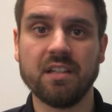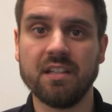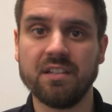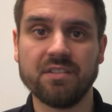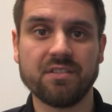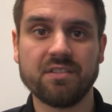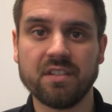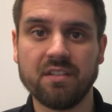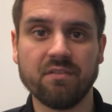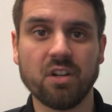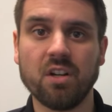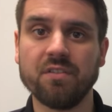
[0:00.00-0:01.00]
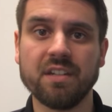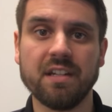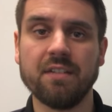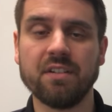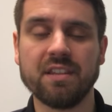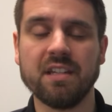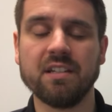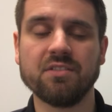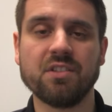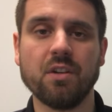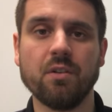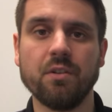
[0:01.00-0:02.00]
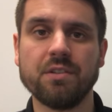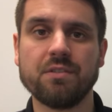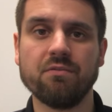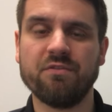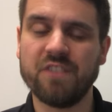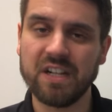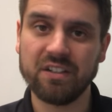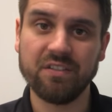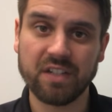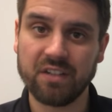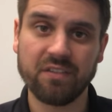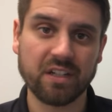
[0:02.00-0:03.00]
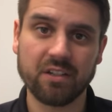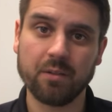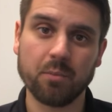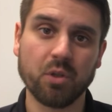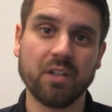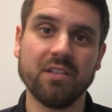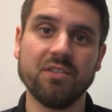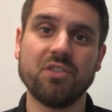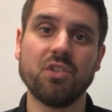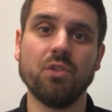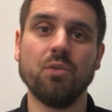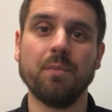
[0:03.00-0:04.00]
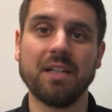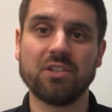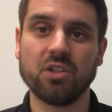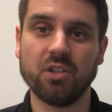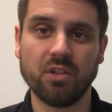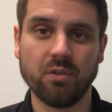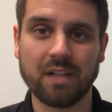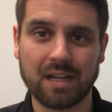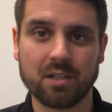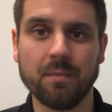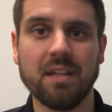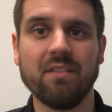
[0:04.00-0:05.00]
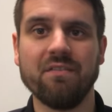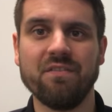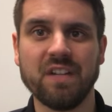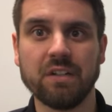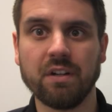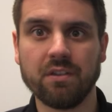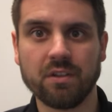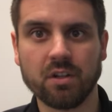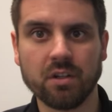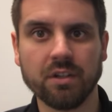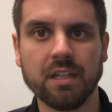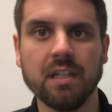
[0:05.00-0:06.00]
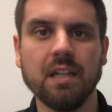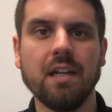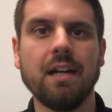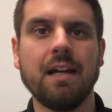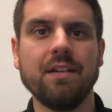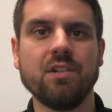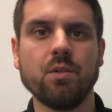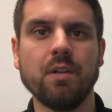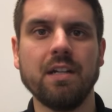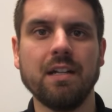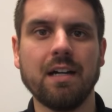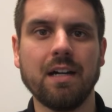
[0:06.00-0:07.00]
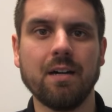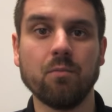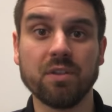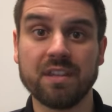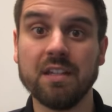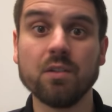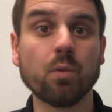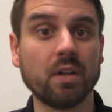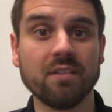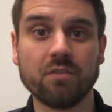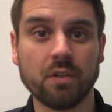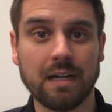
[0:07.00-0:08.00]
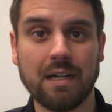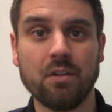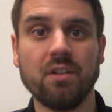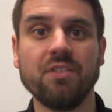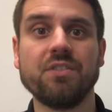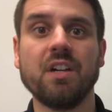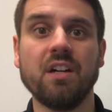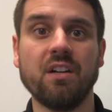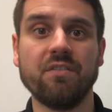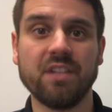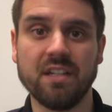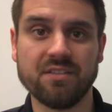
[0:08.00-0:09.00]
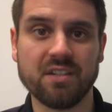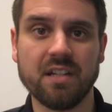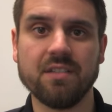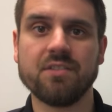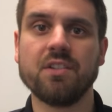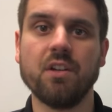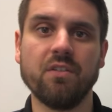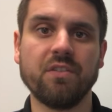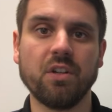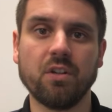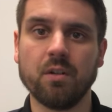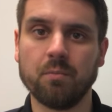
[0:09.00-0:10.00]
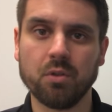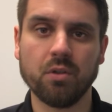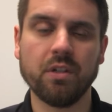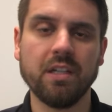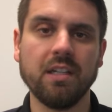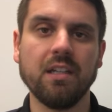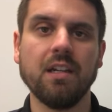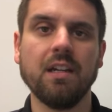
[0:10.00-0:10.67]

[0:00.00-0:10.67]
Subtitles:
is involved in everything. So it's very, very, very important to make sure you document very thoroughly and do it within 24 hours of the incident. So if you're an employee